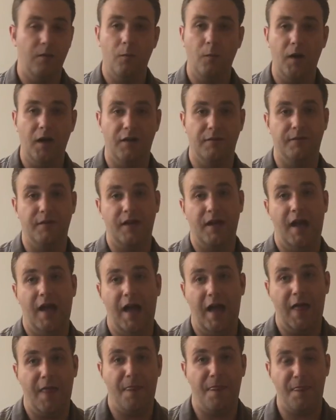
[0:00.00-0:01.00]
Well,
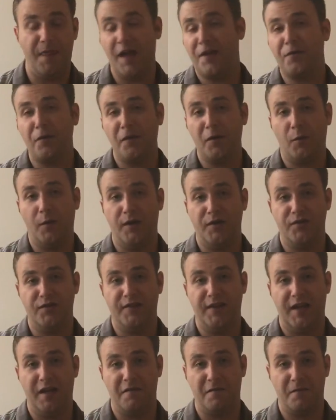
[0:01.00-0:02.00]
that's all the
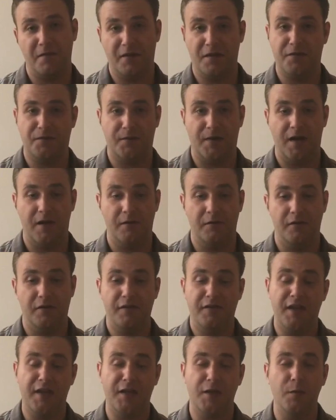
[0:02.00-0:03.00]
questions I had for this round.
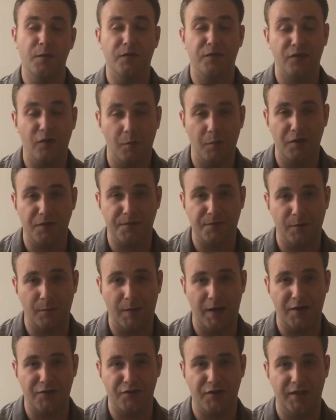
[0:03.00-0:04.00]
Thank you so much for
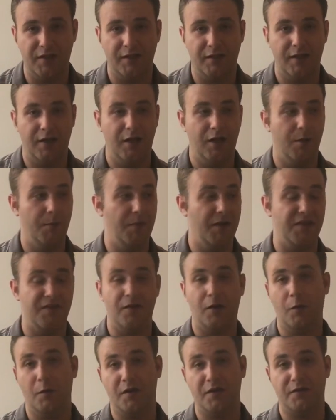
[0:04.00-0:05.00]
watching.
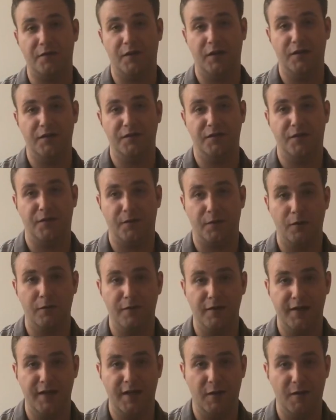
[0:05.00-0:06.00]
It's always fun to throw a
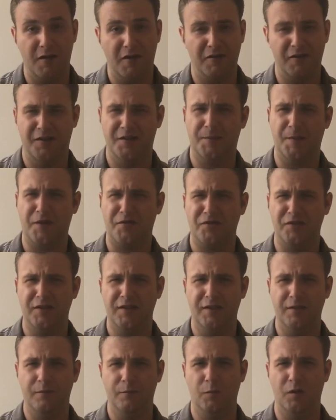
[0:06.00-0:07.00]
video out,
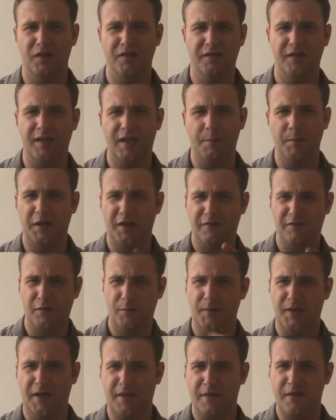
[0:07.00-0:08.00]
especially one that I'm like
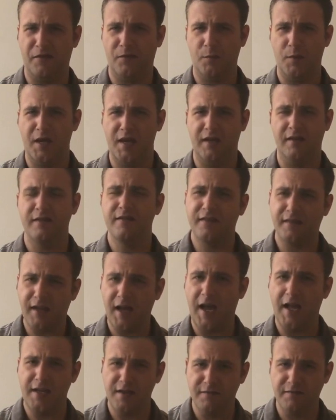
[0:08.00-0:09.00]
filming it this way. It's
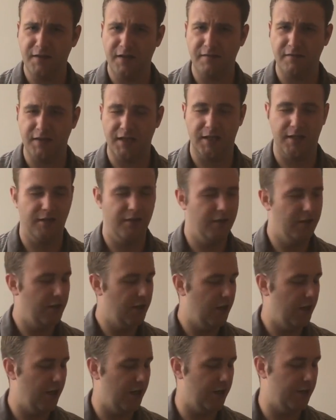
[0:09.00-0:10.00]
kind of nifty.
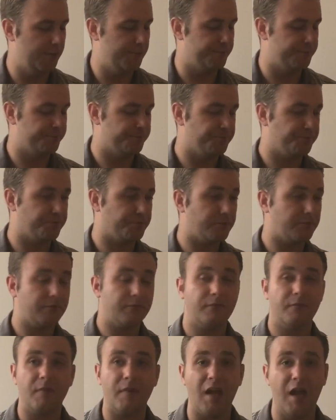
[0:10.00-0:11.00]

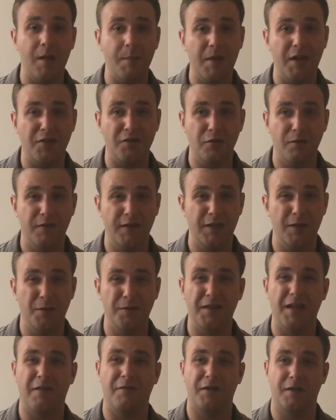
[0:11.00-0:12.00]
I make new
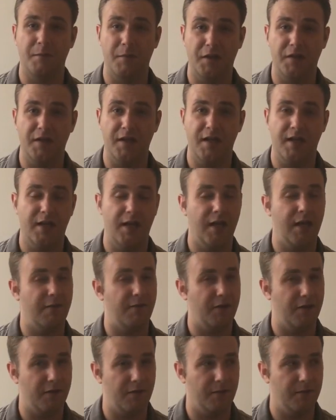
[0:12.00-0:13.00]
videos every Monday and
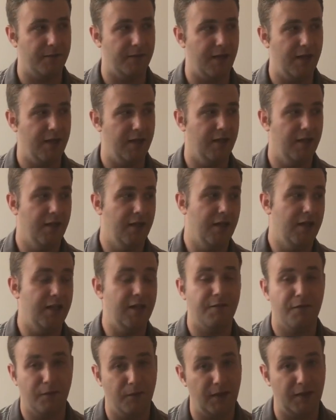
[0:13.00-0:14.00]
every Thursday,
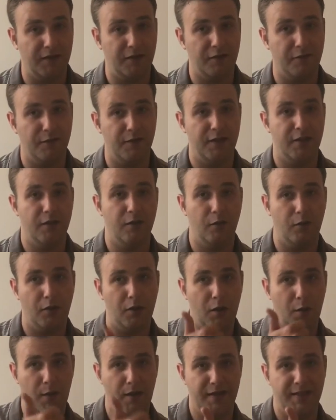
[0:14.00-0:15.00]
and if you like this video,
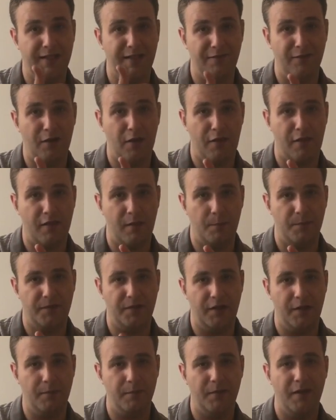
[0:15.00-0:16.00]
go ahead and give it a thumbs
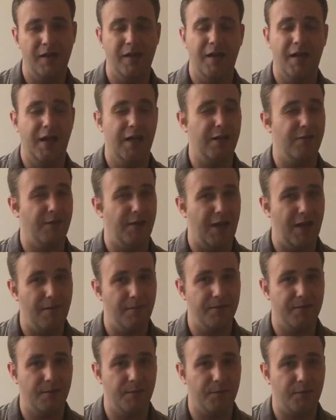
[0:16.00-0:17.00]
up. And if you
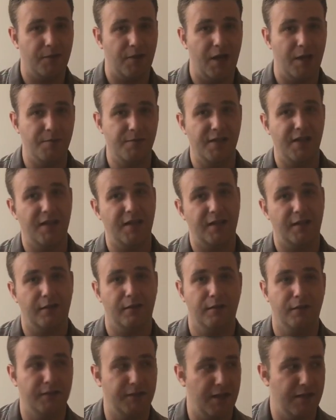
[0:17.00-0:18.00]
haven't subscribed yet,
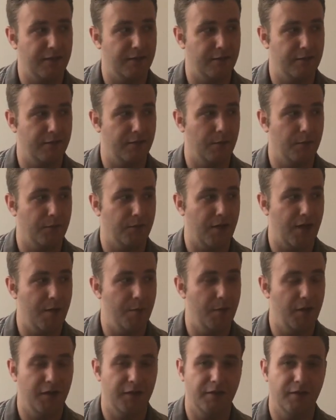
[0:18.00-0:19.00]
click that
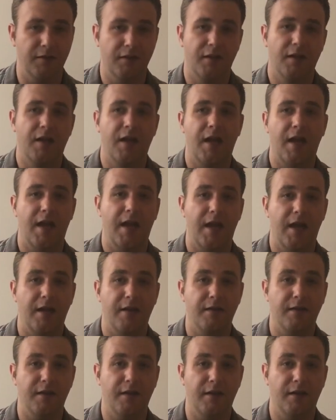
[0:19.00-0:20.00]
subscribe button,
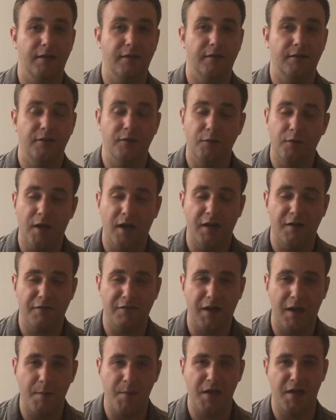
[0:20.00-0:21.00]
and you know how to
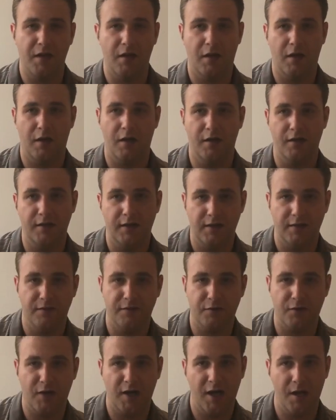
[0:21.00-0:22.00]
find me on
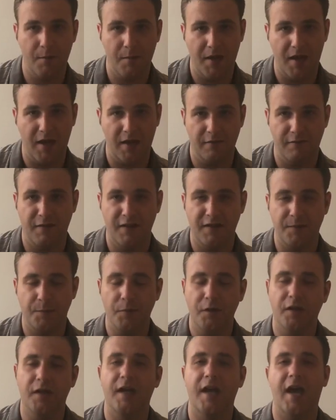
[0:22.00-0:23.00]
Instagram and
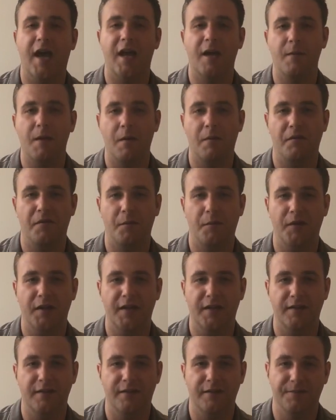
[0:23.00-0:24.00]
Facebook at A Man With The
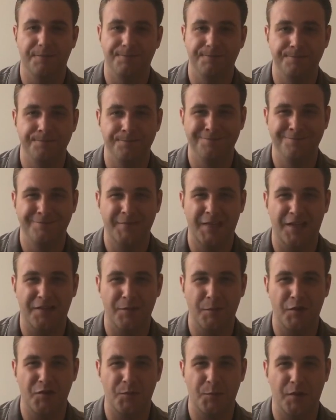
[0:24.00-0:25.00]
Plans. Thanks
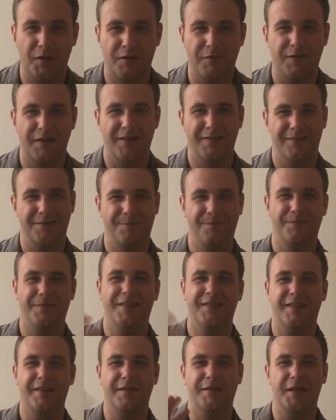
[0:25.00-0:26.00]
so much, planner friends.
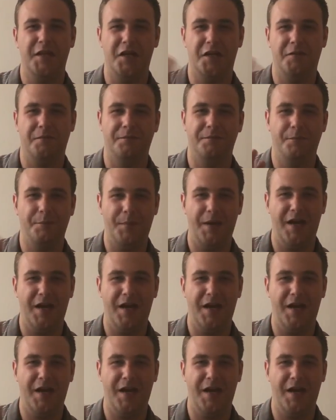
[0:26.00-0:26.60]
See you later.